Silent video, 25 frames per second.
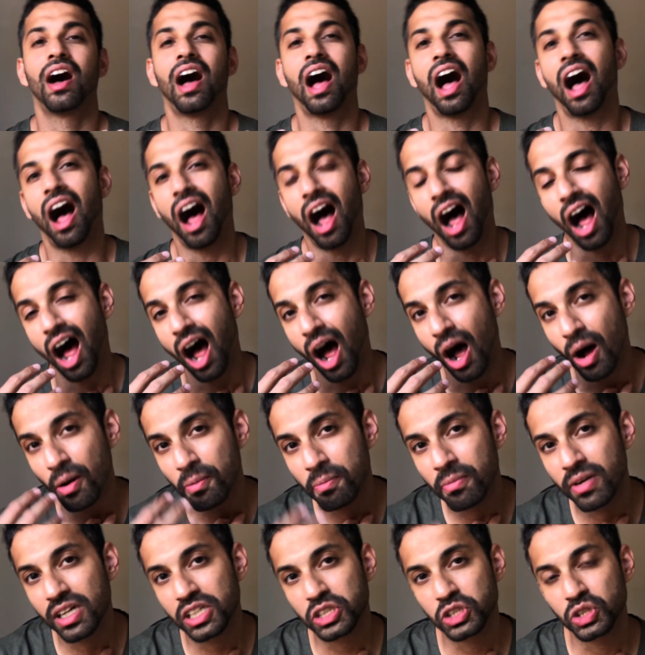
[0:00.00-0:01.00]
How
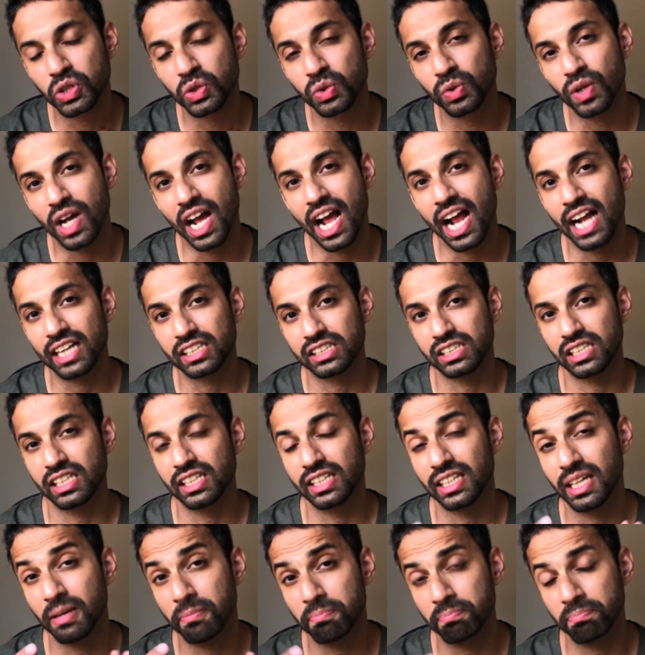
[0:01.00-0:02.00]
much you actually
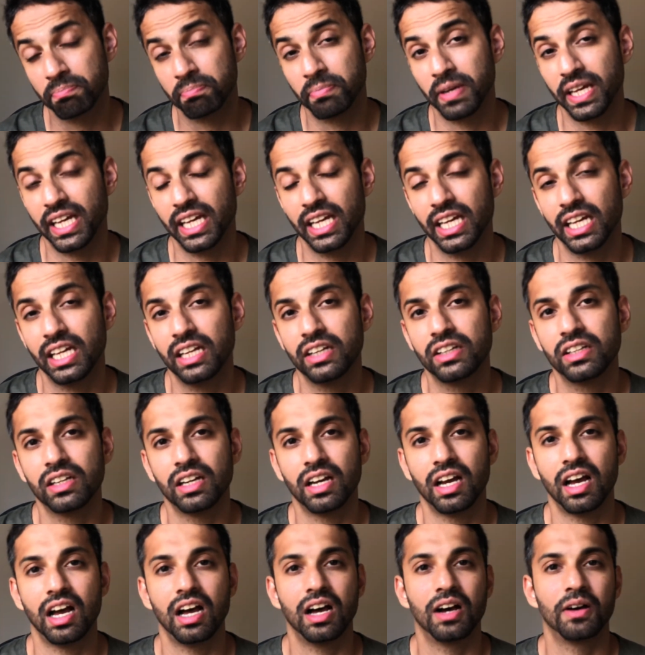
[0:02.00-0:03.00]
get paid
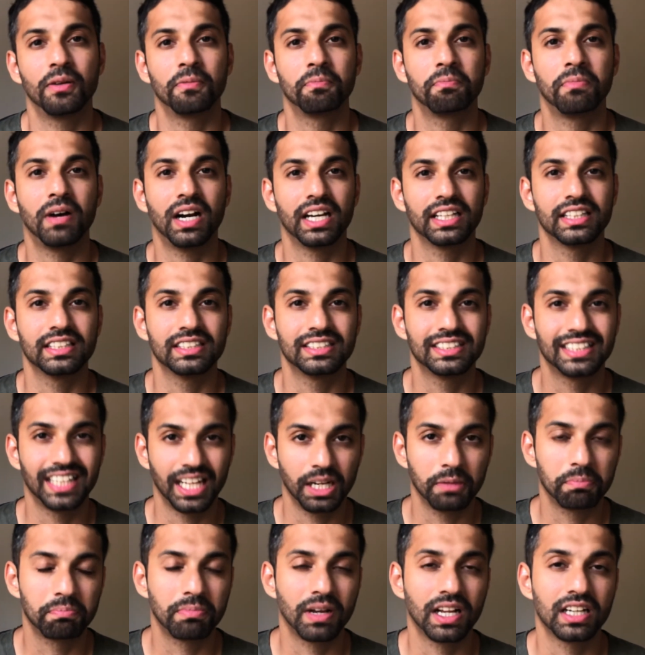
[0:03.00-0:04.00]
by the
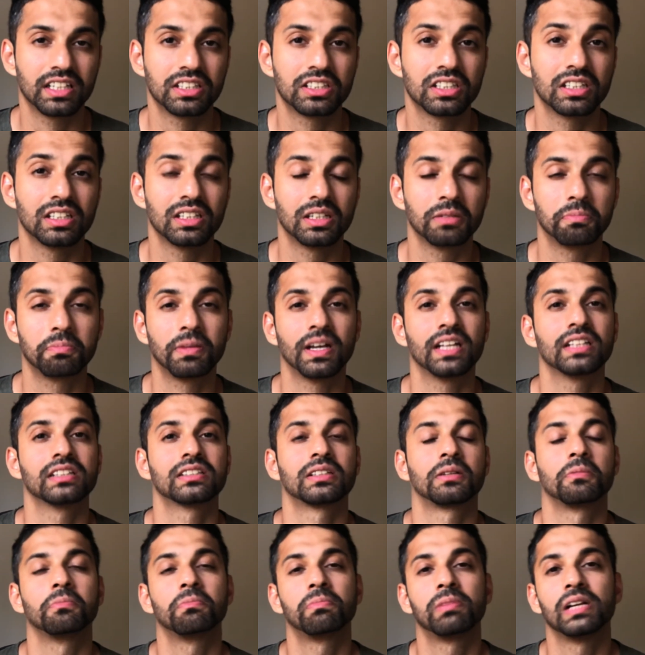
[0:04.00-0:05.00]
state pension depends
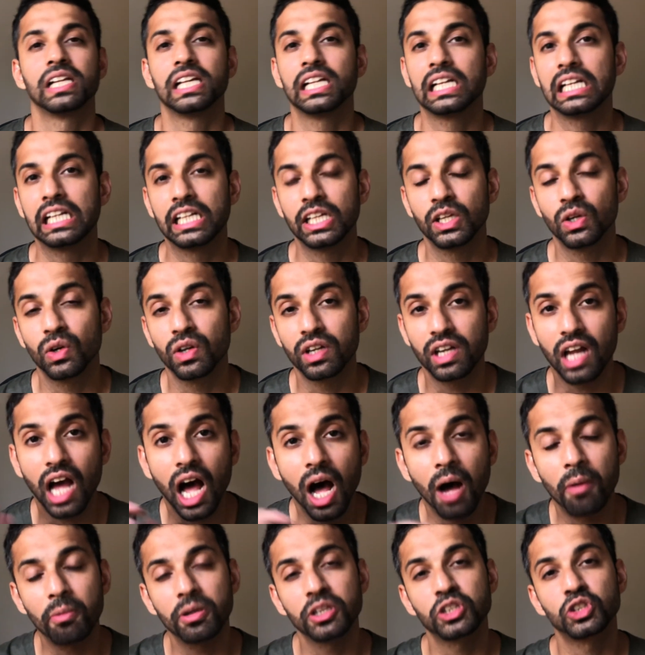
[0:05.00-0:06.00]
completely on
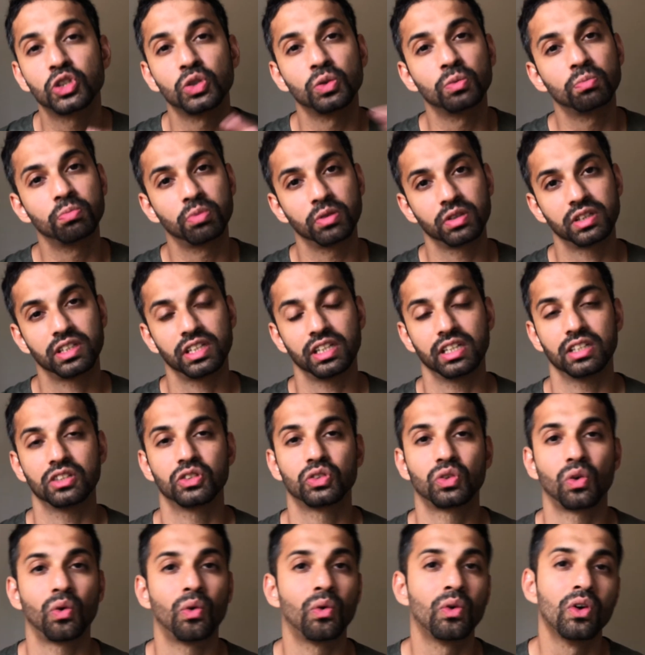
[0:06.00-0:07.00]
how much you put in.
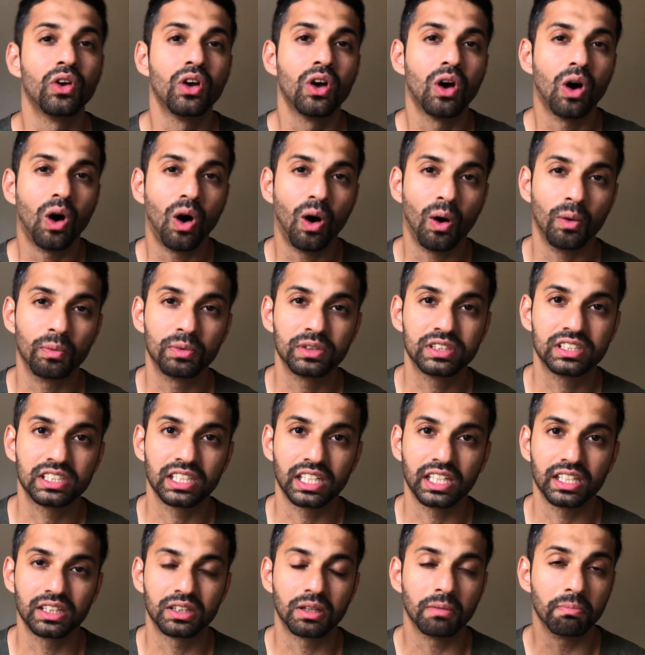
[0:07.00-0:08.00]
So
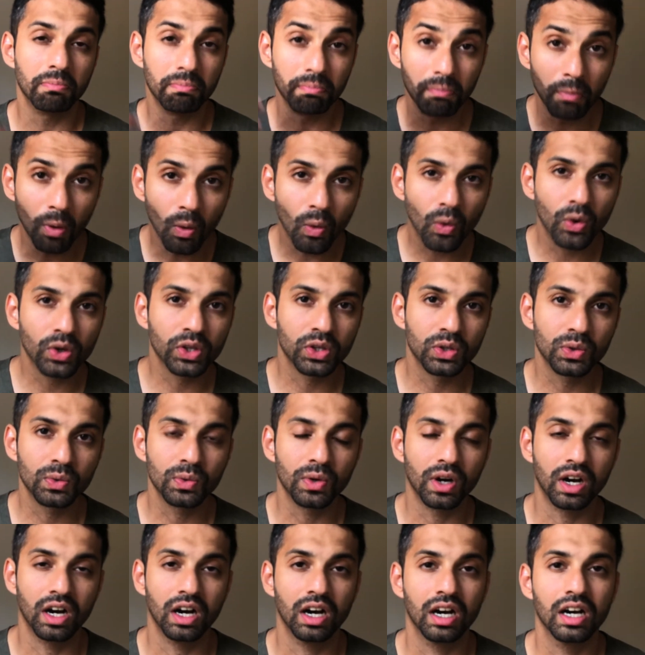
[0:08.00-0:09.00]
obviously the more
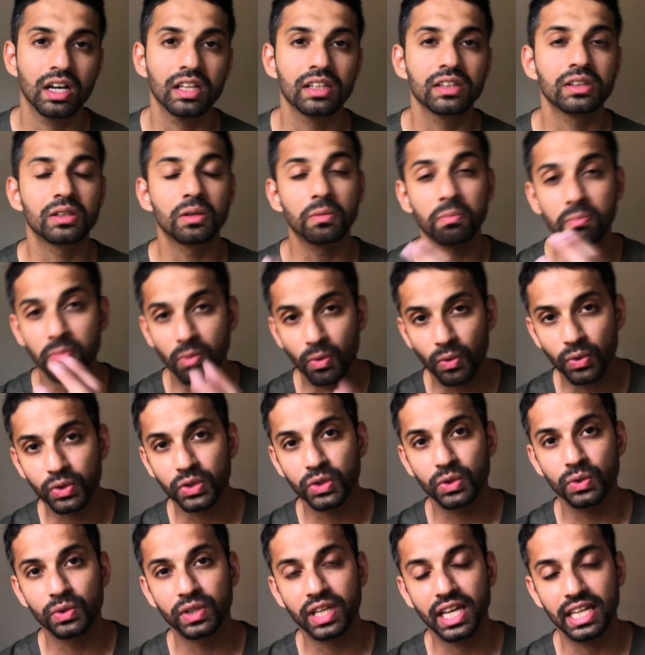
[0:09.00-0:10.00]
you earn, the more
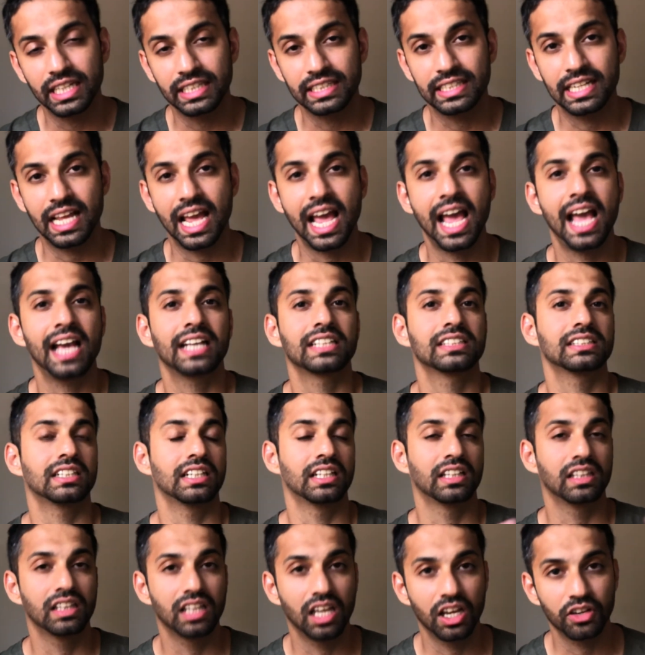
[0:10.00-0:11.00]
you get taxed,
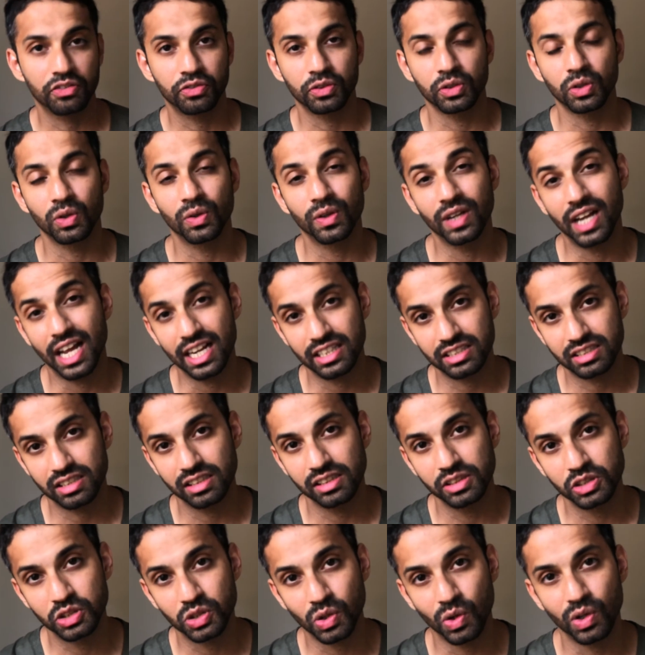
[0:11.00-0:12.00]
and therefore your national
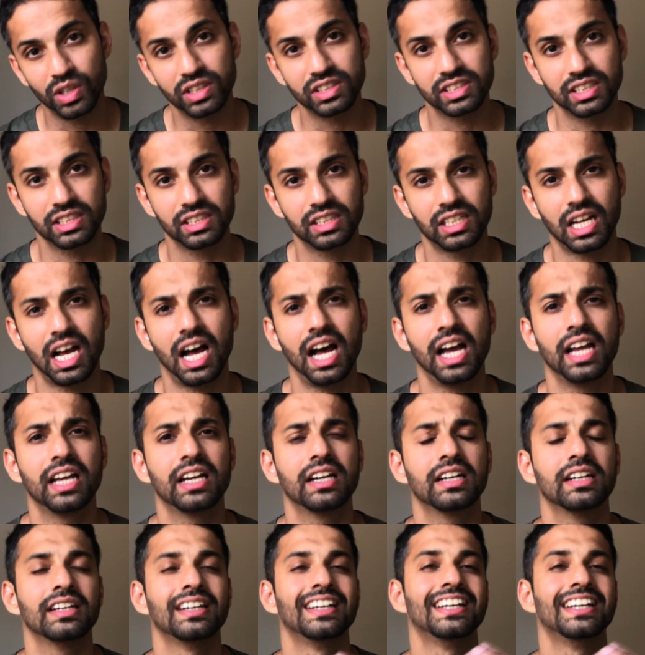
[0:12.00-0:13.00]
insurance is higher.